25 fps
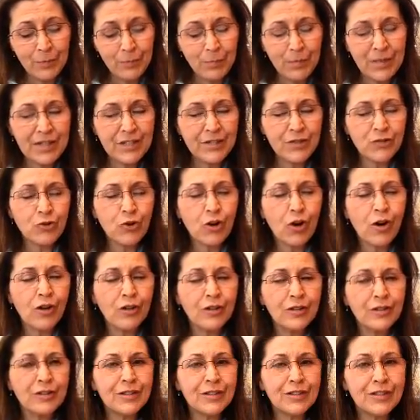Be
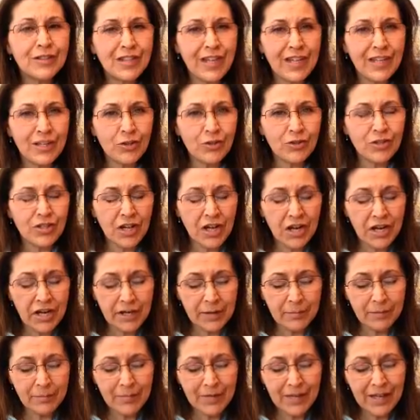strong, take your
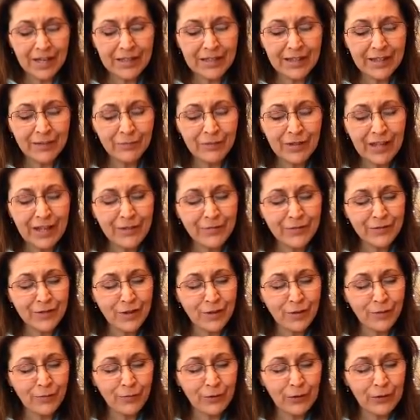time, and live life to
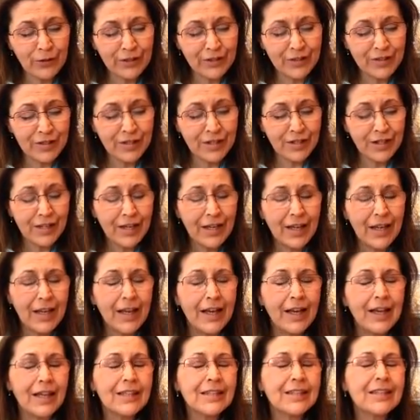the fullest.
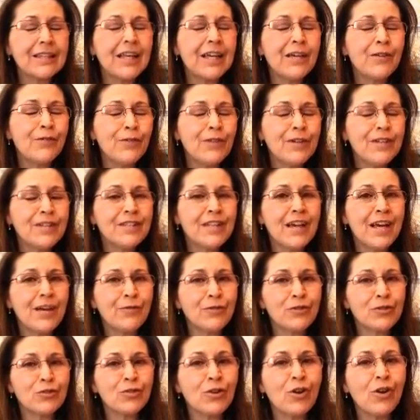Life is,
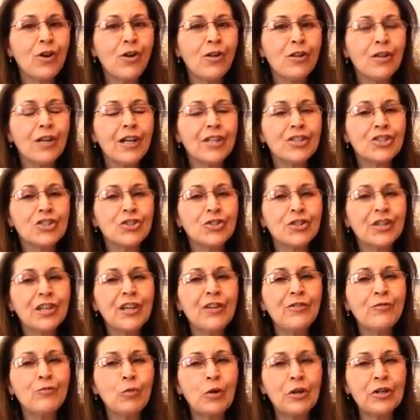after all, a
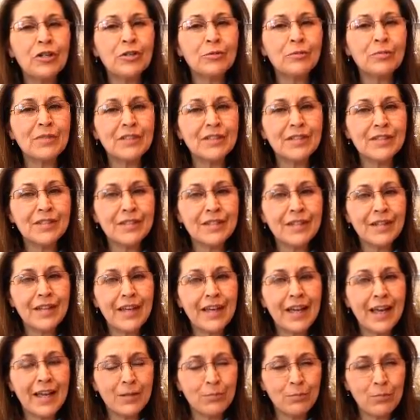journey of wonderment
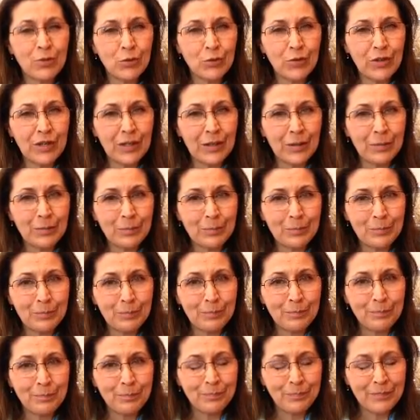and beauty.
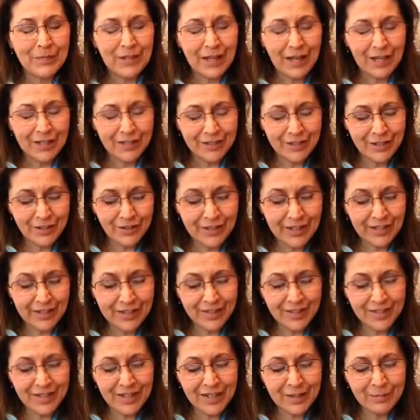Until
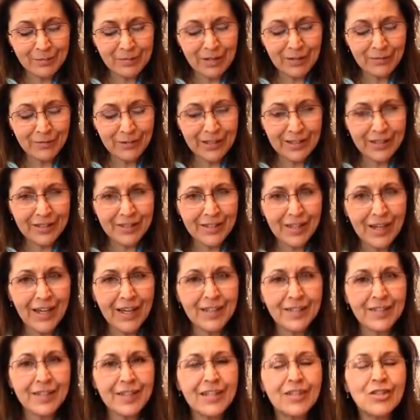next time, lovelies,
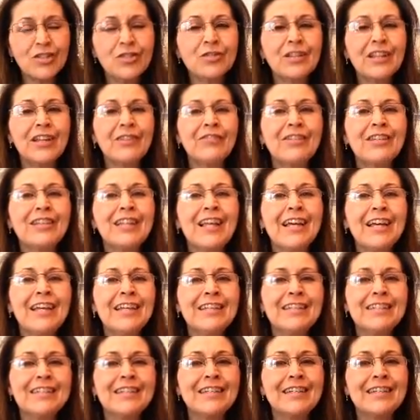I send you love and
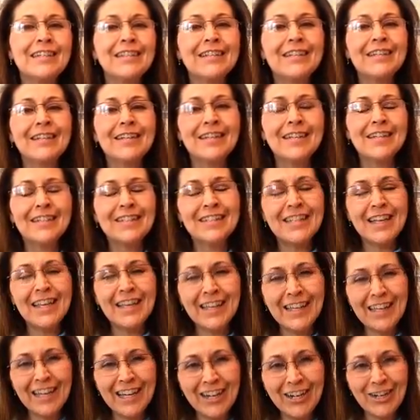light.
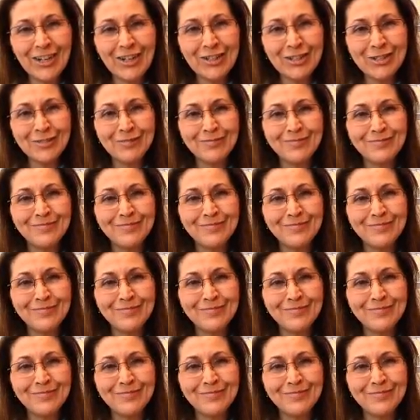Take care.